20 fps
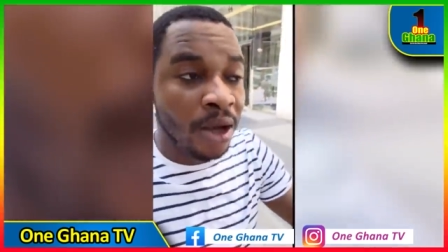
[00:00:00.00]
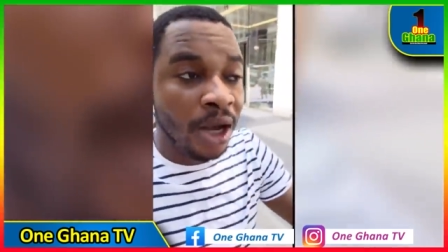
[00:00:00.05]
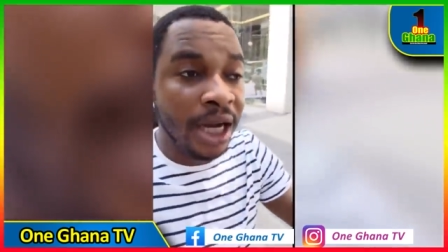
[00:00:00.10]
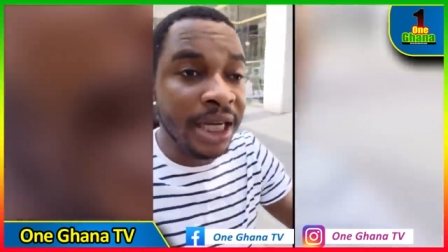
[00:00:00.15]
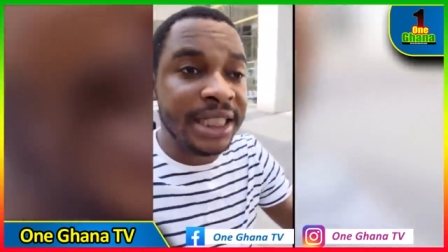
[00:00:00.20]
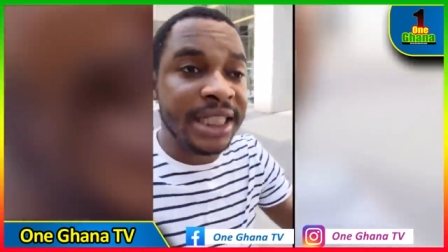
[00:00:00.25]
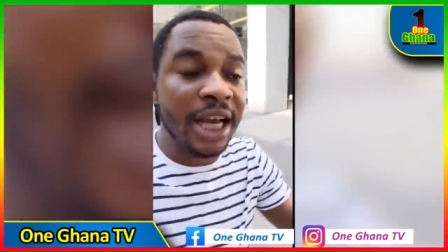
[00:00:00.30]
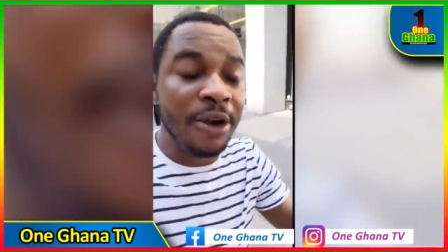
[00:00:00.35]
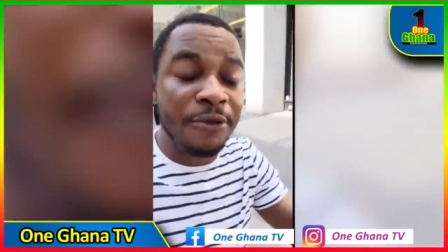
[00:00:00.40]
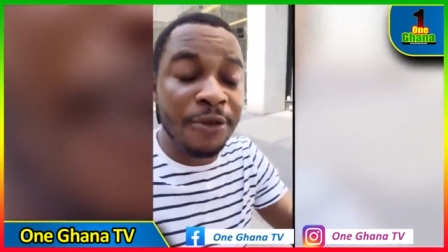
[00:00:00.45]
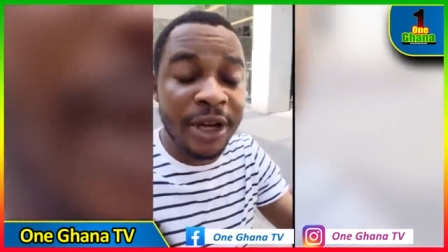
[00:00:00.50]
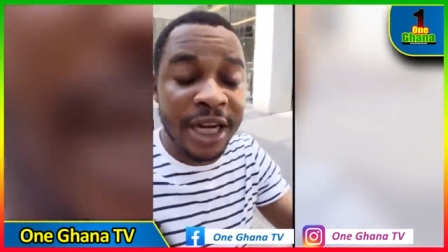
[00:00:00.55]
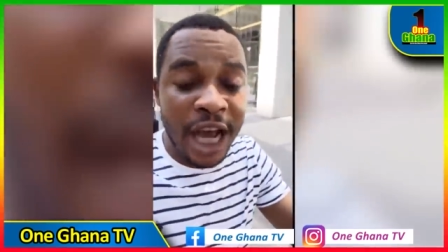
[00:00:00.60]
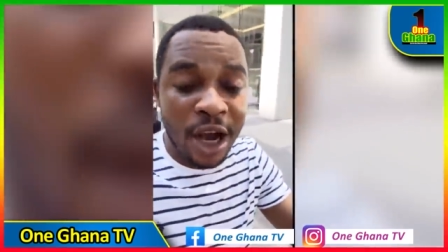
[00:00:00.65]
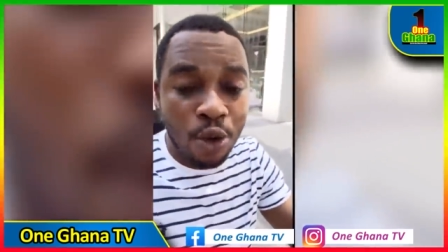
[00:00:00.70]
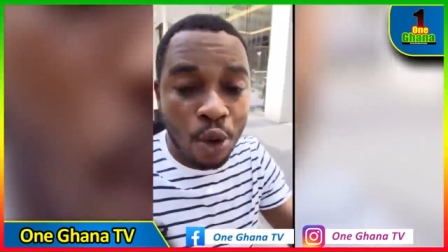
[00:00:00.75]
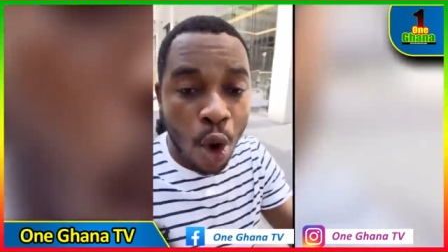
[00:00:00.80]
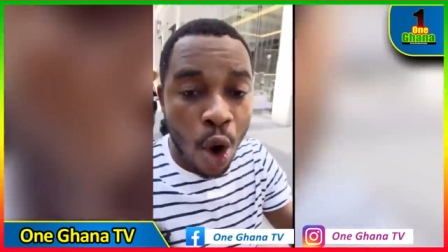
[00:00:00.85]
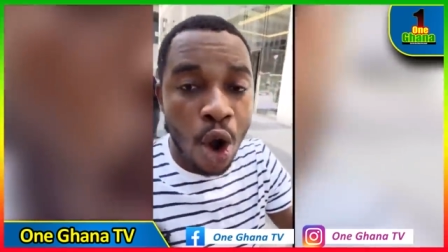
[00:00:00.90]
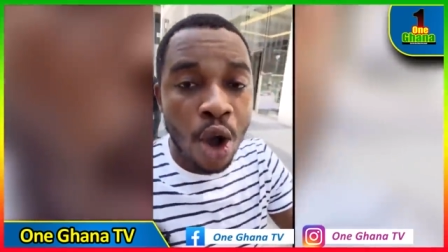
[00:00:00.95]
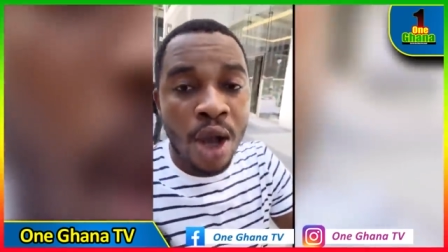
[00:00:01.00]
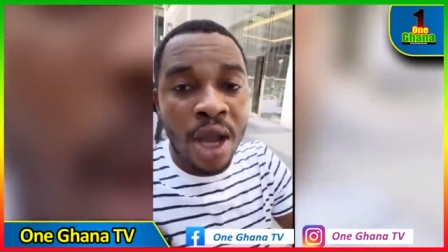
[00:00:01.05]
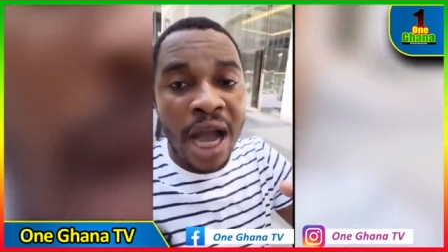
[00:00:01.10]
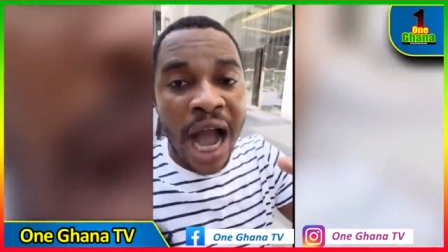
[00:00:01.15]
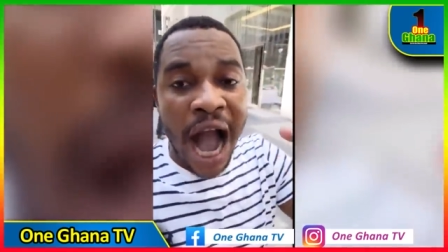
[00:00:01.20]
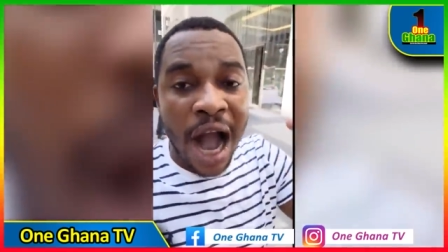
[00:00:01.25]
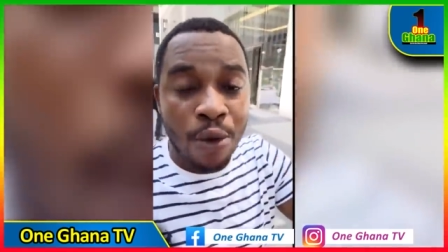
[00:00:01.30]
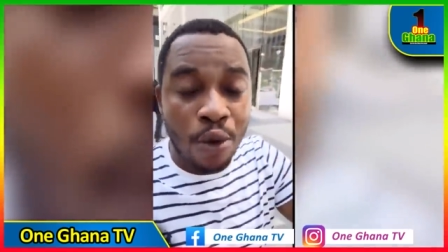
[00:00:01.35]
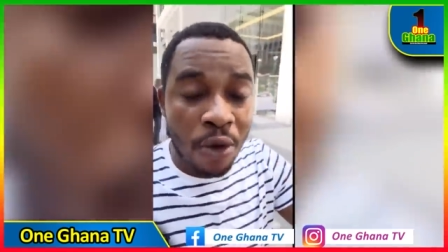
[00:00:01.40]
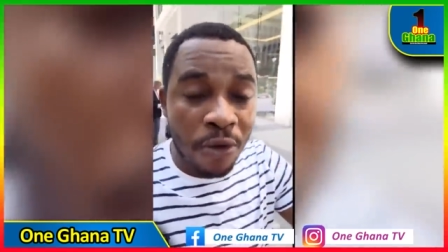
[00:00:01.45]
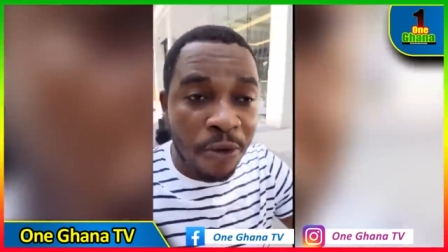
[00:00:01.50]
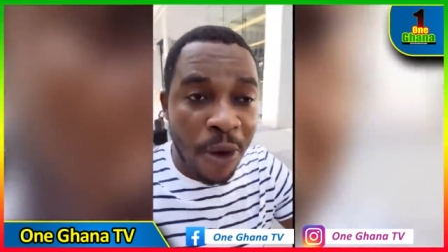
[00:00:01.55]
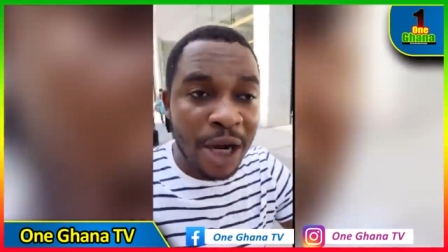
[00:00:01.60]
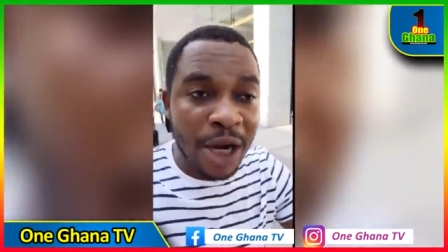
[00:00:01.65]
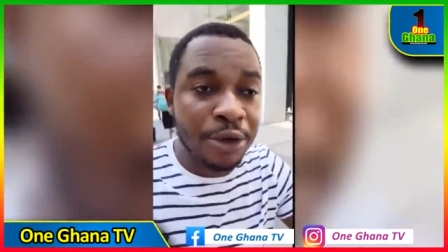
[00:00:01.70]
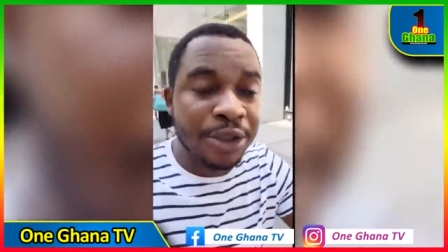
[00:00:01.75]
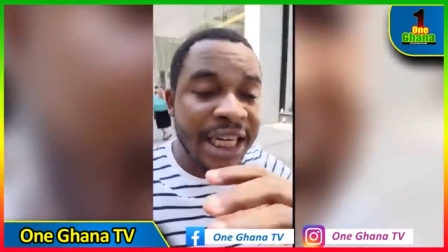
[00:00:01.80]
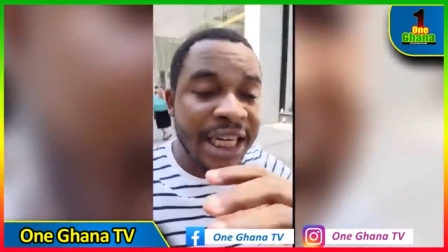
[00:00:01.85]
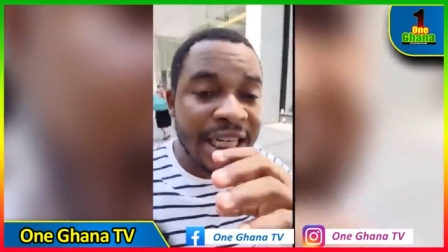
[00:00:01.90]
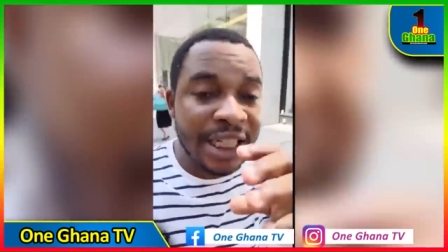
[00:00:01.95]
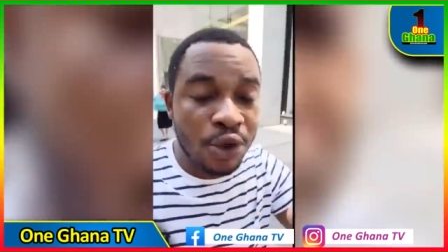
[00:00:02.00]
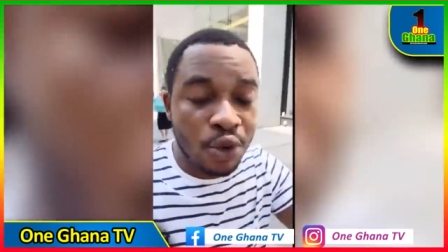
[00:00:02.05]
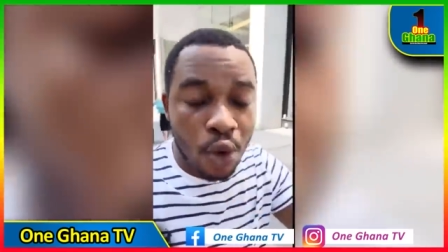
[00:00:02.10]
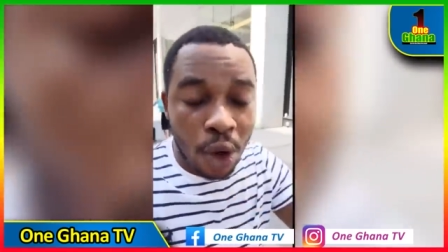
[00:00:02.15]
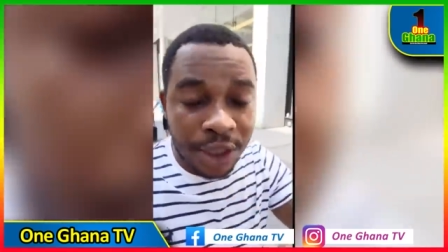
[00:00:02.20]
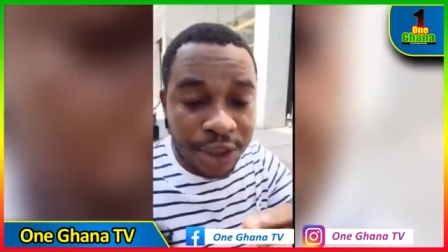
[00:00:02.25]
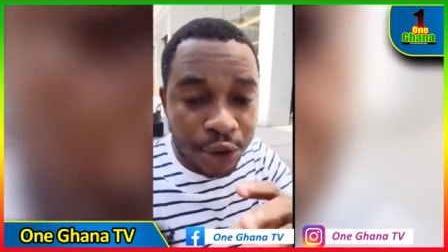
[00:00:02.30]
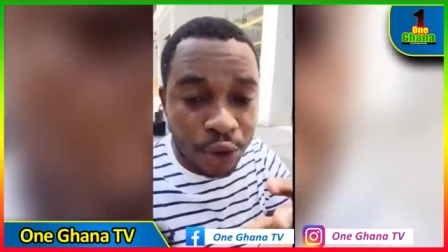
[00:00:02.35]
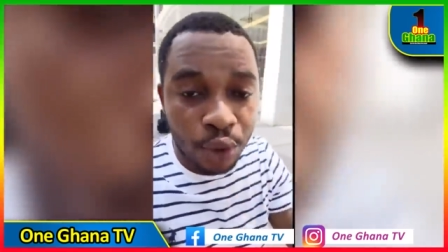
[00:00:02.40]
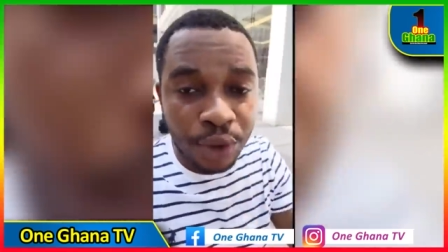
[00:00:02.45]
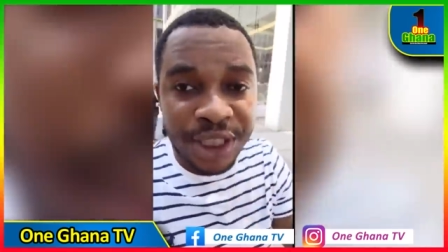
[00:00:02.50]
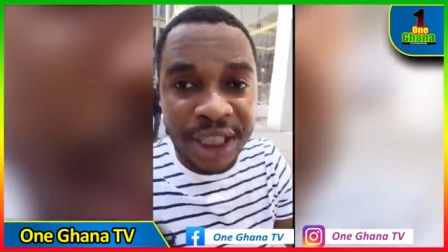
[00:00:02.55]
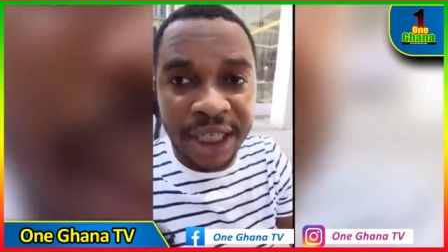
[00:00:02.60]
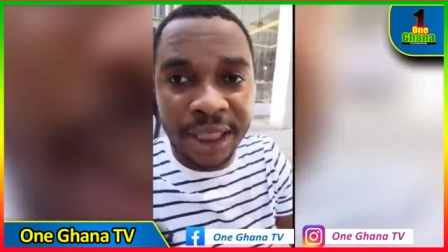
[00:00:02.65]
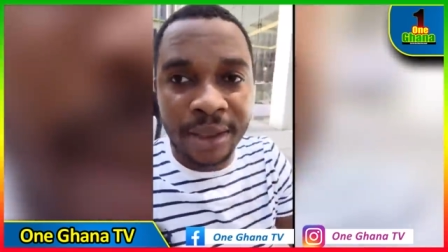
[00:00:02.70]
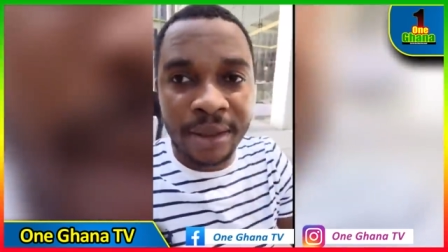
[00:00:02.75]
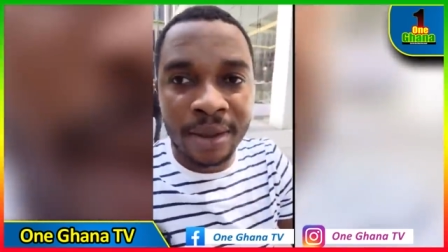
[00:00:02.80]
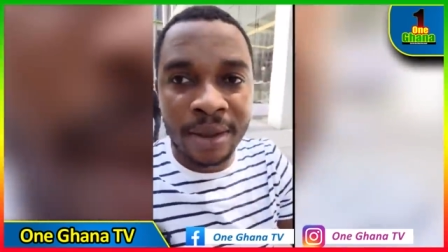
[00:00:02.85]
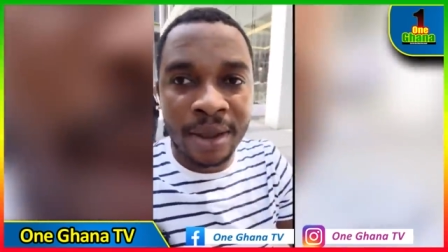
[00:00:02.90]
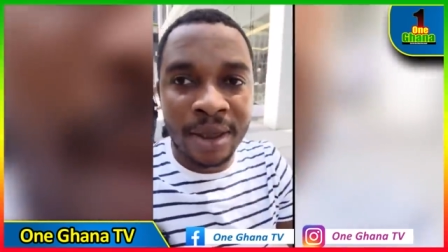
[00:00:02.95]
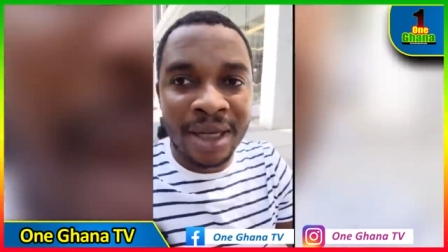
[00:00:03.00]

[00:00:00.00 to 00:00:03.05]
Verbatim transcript: And if you to change the constitution,